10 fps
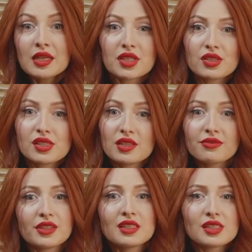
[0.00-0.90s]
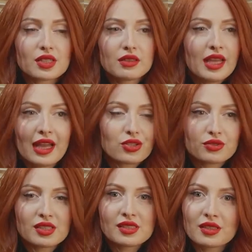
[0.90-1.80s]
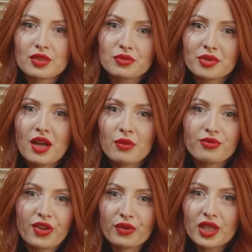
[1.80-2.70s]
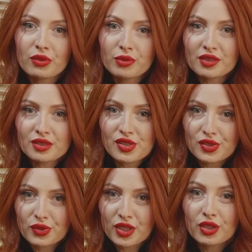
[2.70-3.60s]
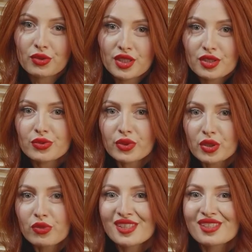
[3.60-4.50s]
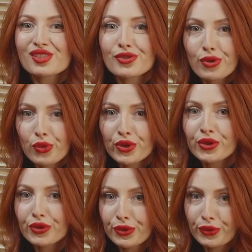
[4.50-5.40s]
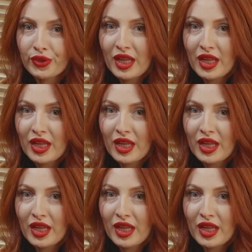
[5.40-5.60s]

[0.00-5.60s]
Because if it's actually start to become very humid in the studio, you need to work with the slower glue.